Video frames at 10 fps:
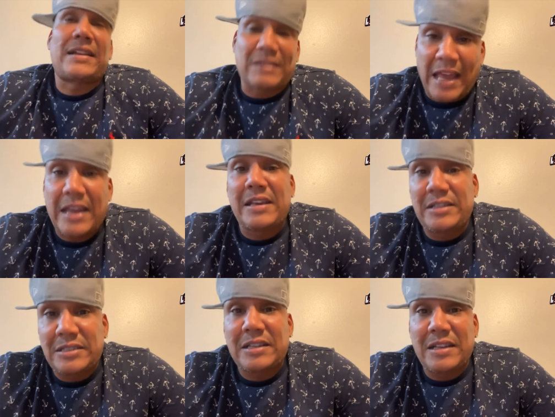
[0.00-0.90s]
act like
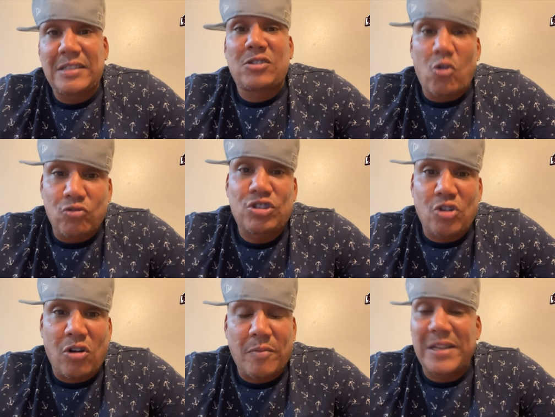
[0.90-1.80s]
he's his own
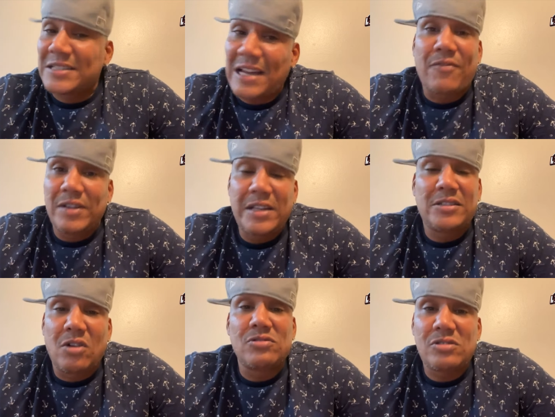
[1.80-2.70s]
song, but it's not
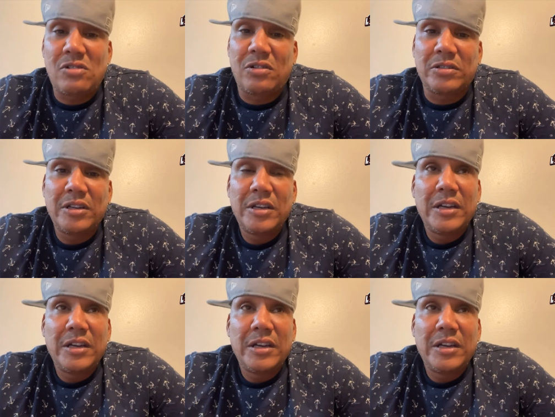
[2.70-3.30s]
really his own song.